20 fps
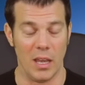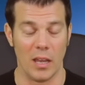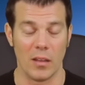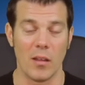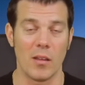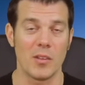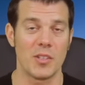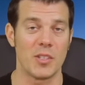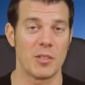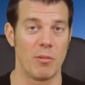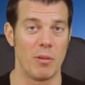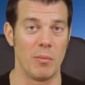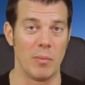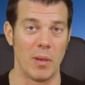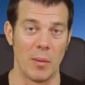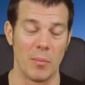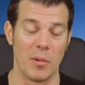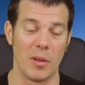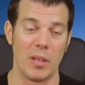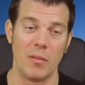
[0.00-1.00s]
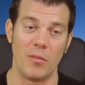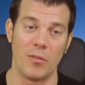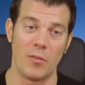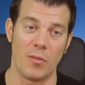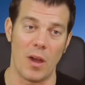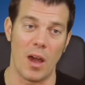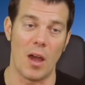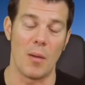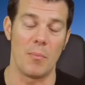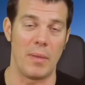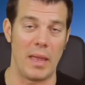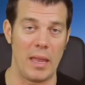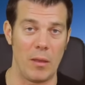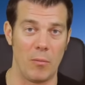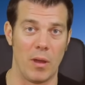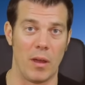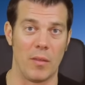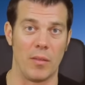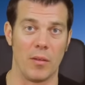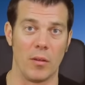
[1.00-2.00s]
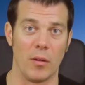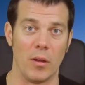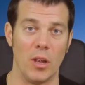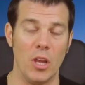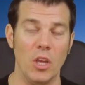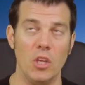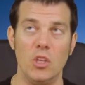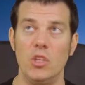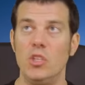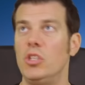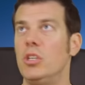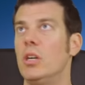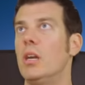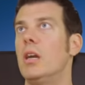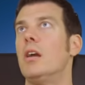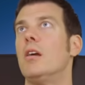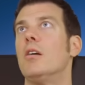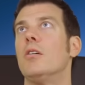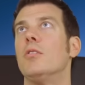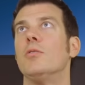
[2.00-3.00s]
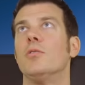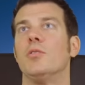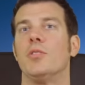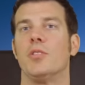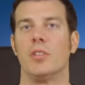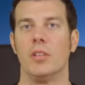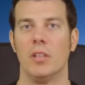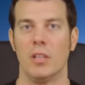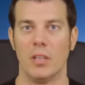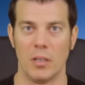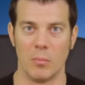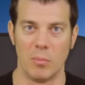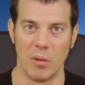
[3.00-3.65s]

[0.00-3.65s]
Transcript: and also remember, he fought Mayweather years